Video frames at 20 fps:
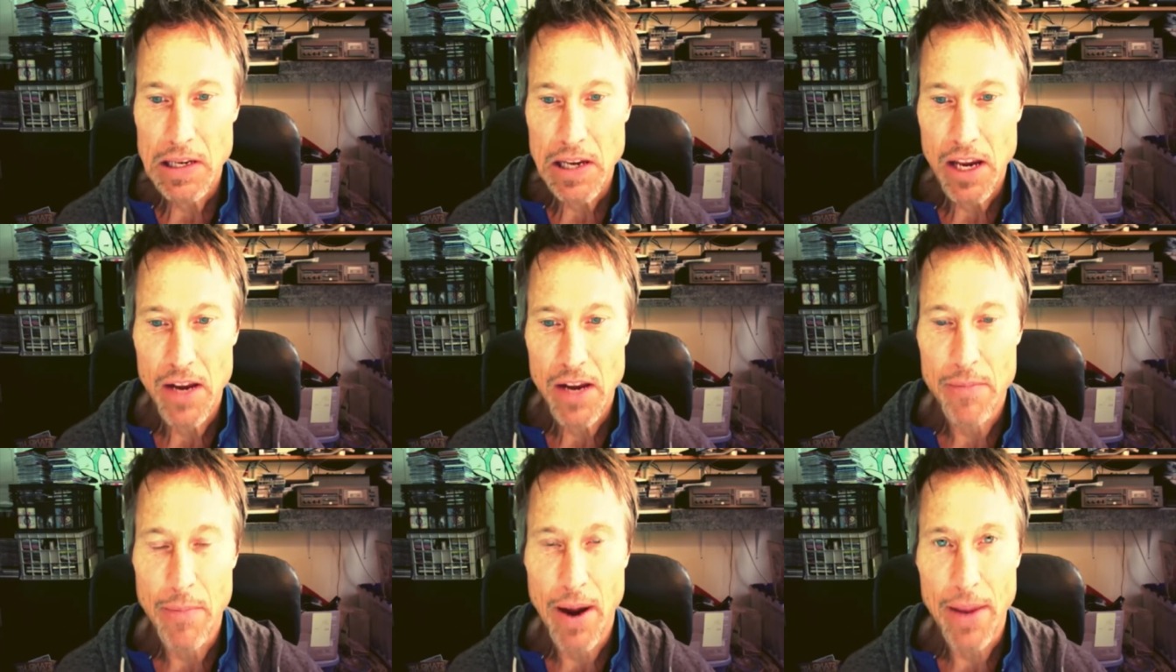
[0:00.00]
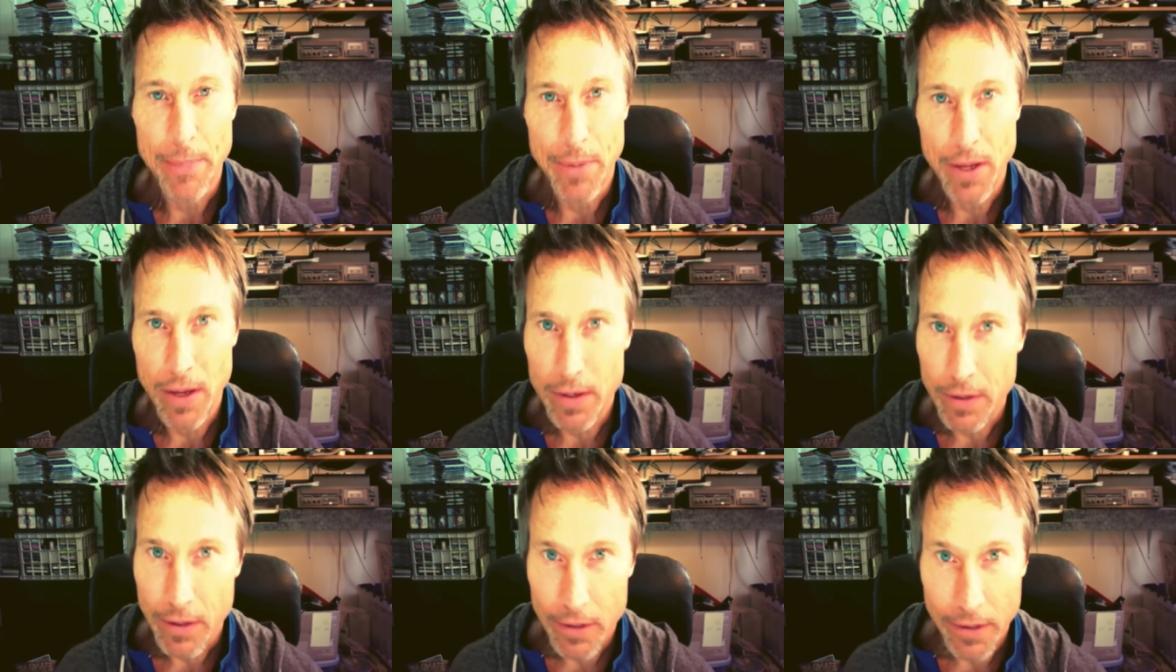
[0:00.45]
it might be
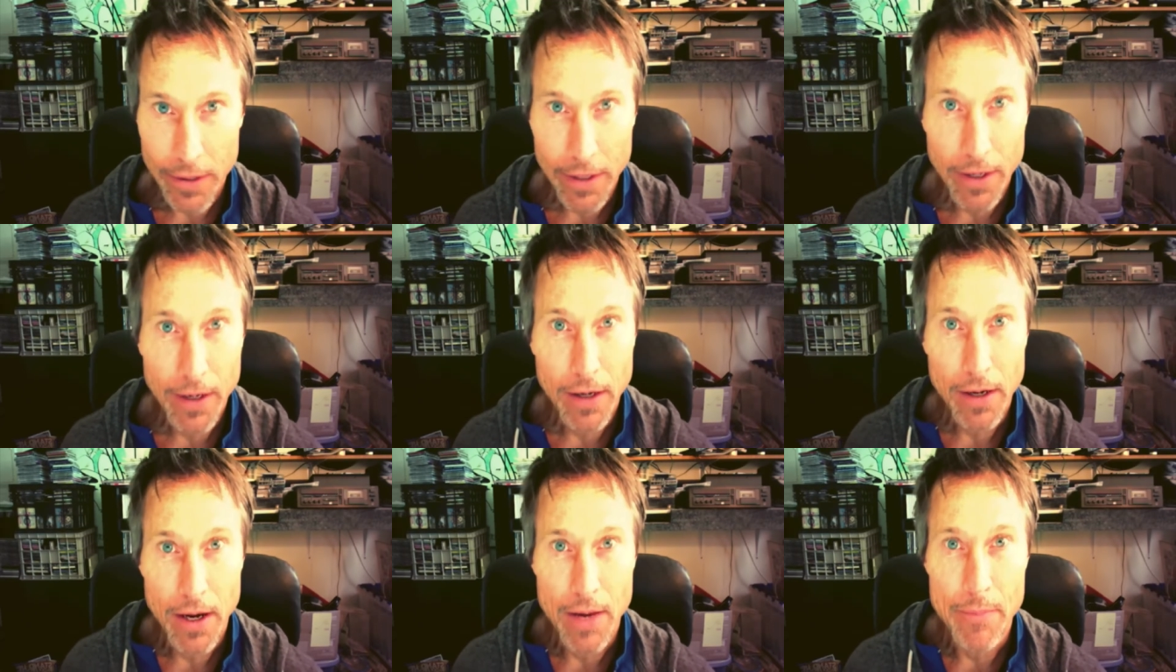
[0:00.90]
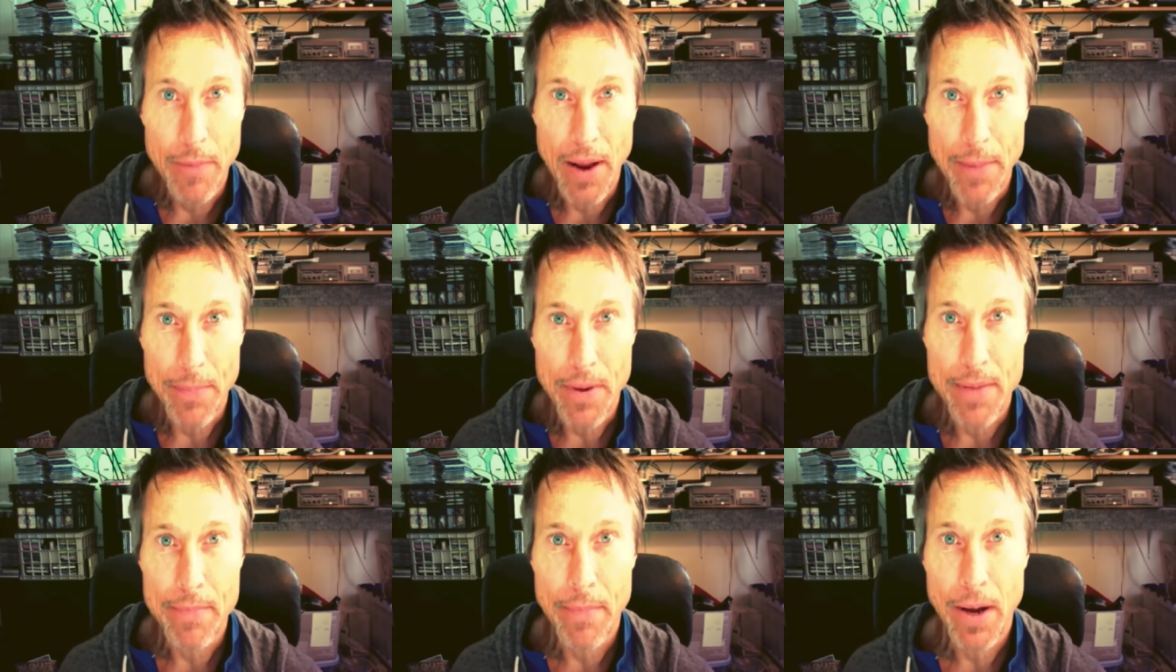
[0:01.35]
unclear, it might
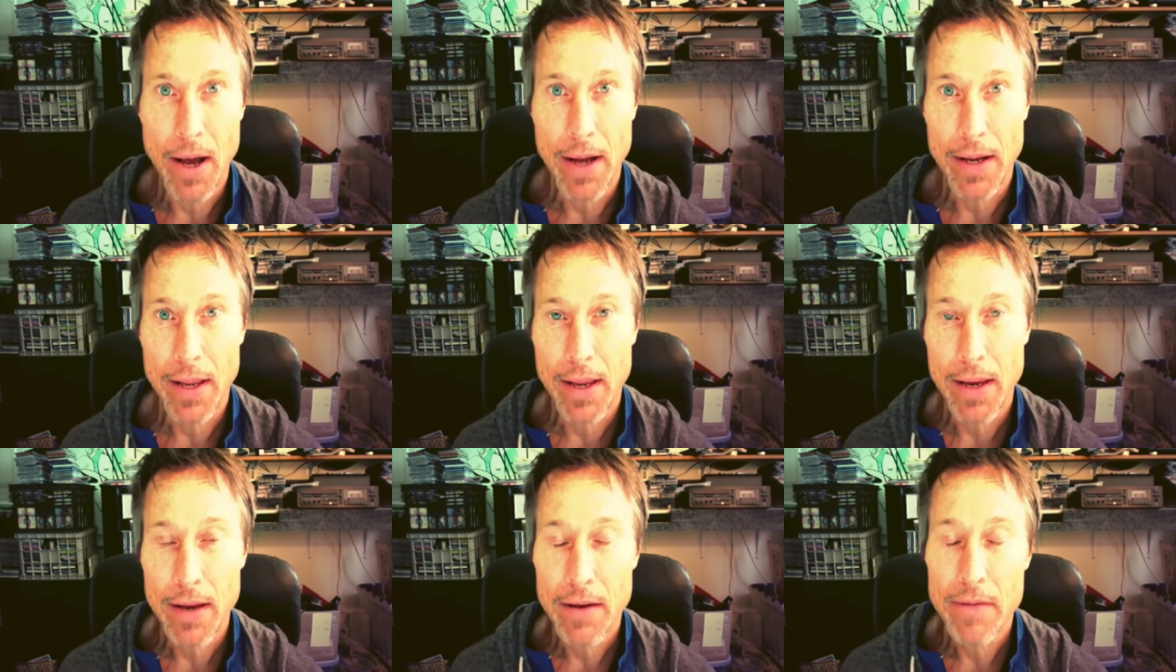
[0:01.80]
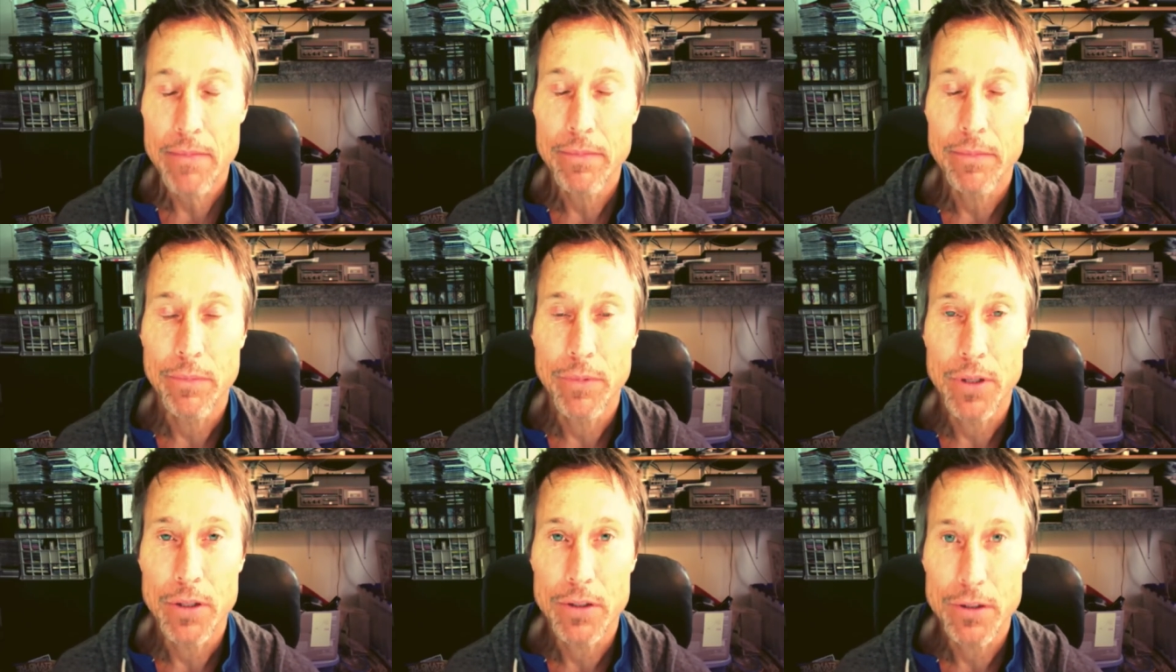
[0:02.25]
be muddy,
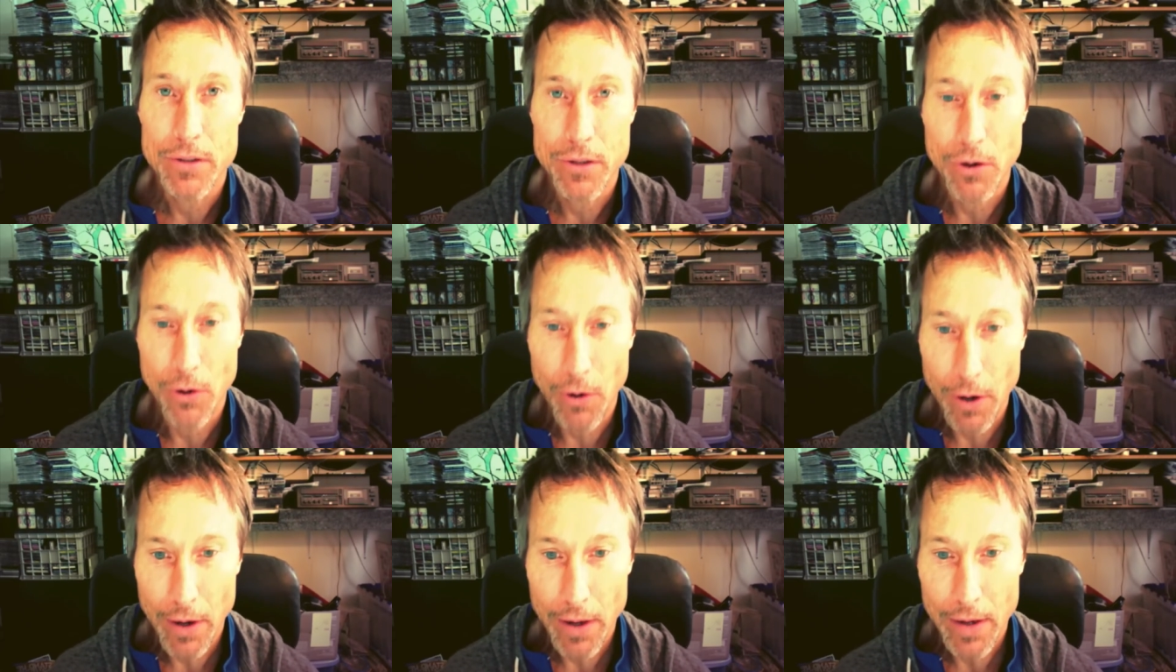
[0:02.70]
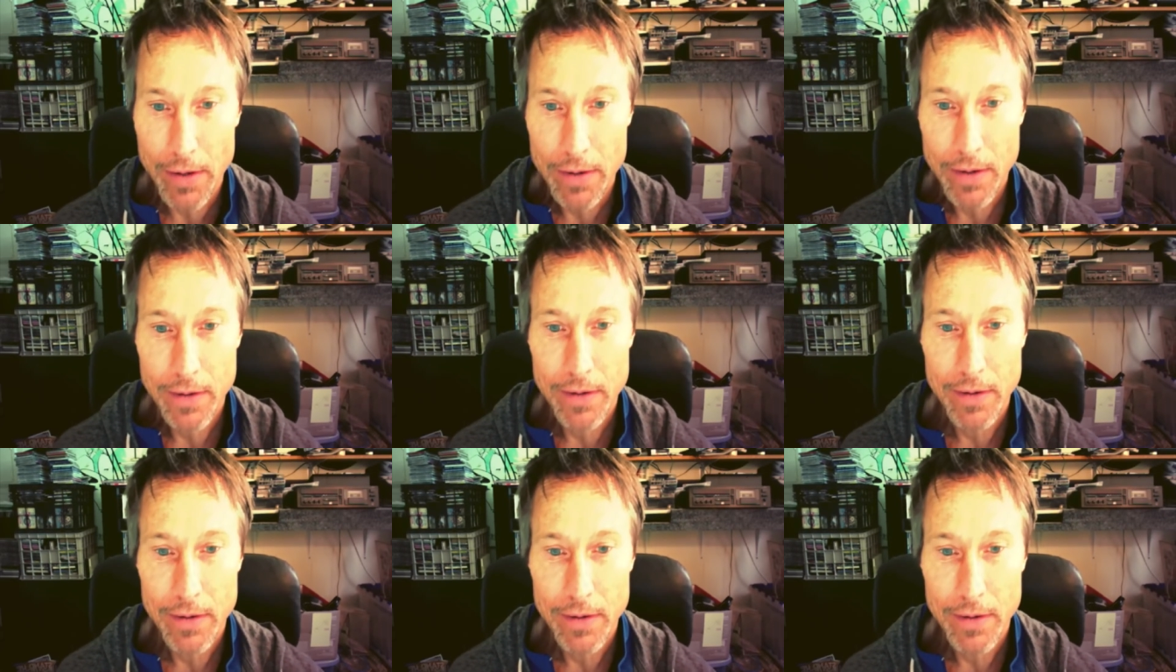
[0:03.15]
distorted.